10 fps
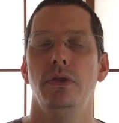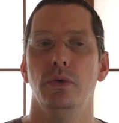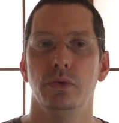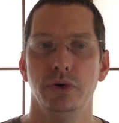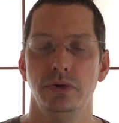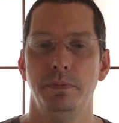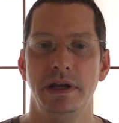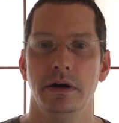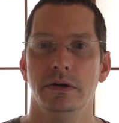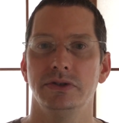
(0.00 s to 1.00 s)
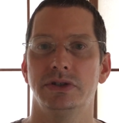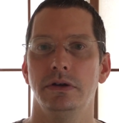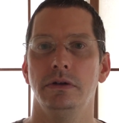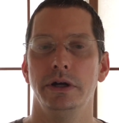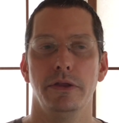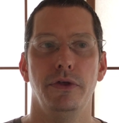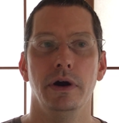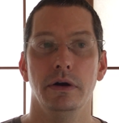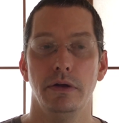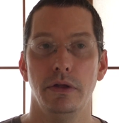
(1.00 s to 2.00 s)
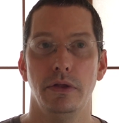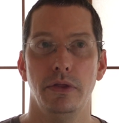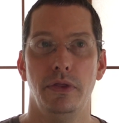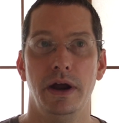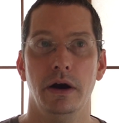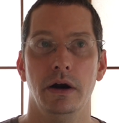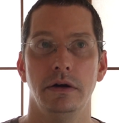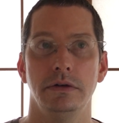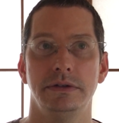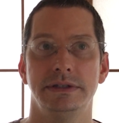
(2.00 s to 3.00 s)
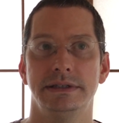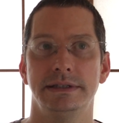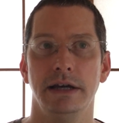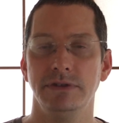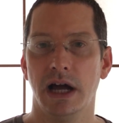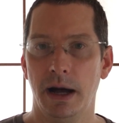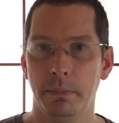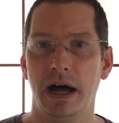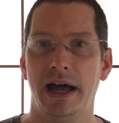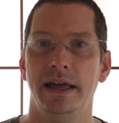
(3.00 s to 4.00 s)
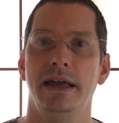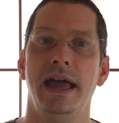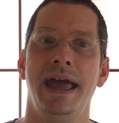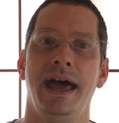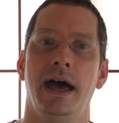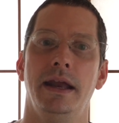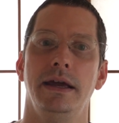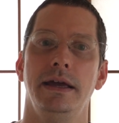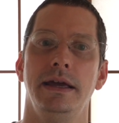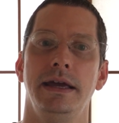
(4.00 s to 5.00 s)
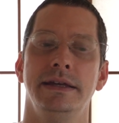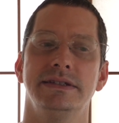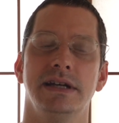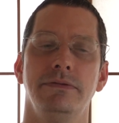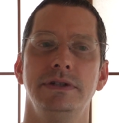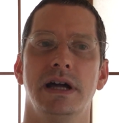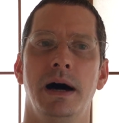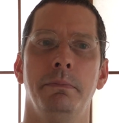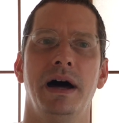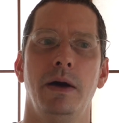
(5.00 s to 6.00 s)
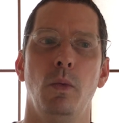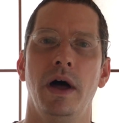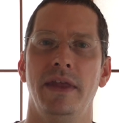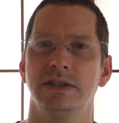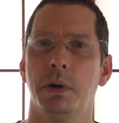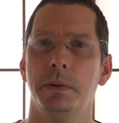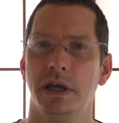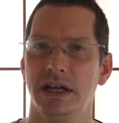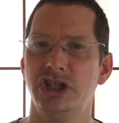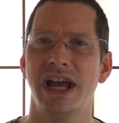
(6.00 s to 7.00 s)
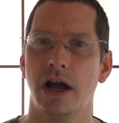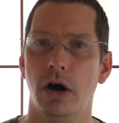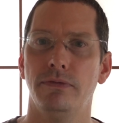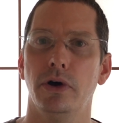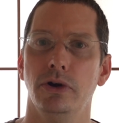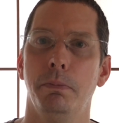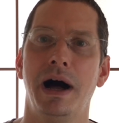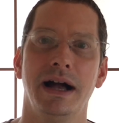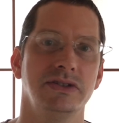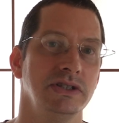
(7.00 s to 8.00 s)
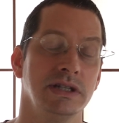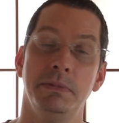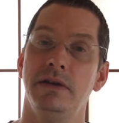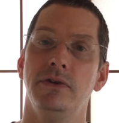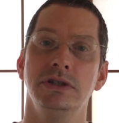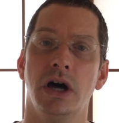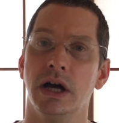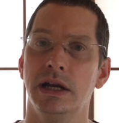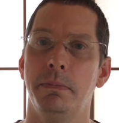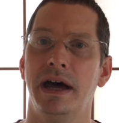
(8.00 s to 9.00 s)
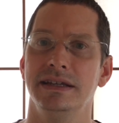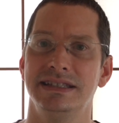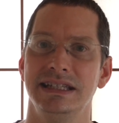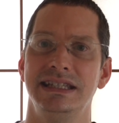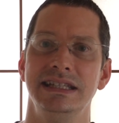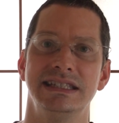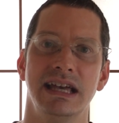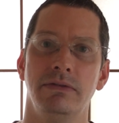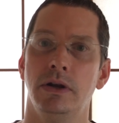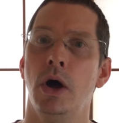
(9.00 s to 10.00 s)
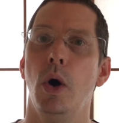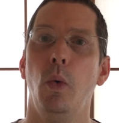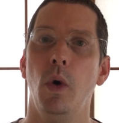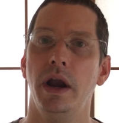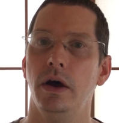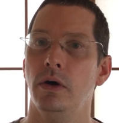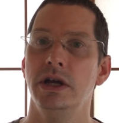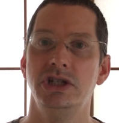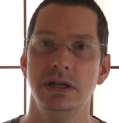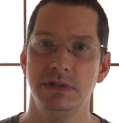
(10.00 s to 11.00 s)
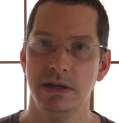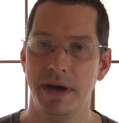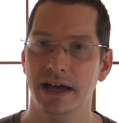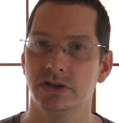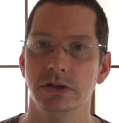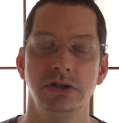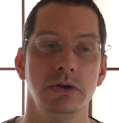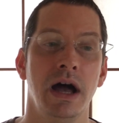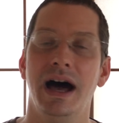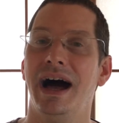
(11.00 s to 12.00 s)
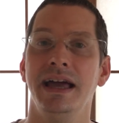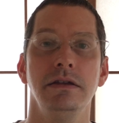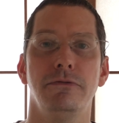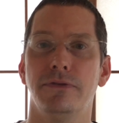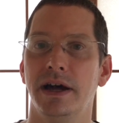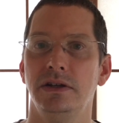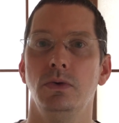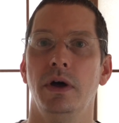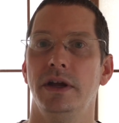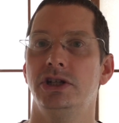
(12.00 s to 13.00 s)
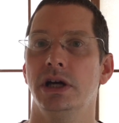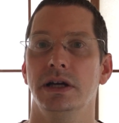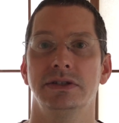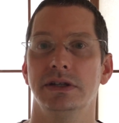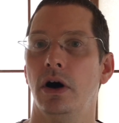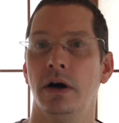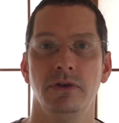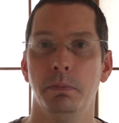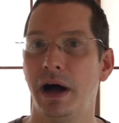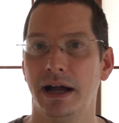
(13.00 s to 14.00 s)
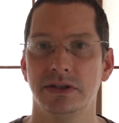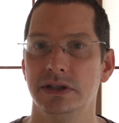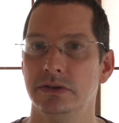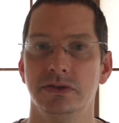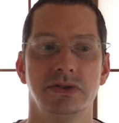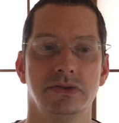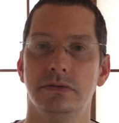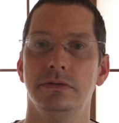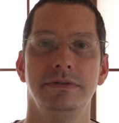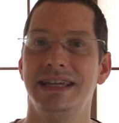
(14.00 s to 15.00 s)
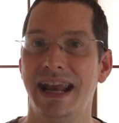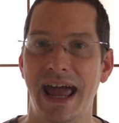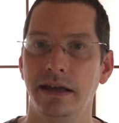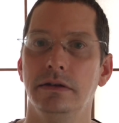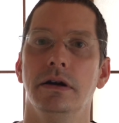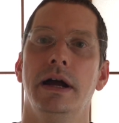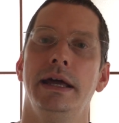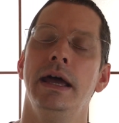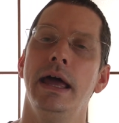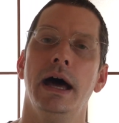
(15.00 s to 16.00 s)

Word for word: root beers, look, they're tough to come by, and it's tough to come by one that's probably going to check off all your boxes. I mean, if you're talking about a 16710 GMT Master II, I can find you one that checks off your boxes today, all right?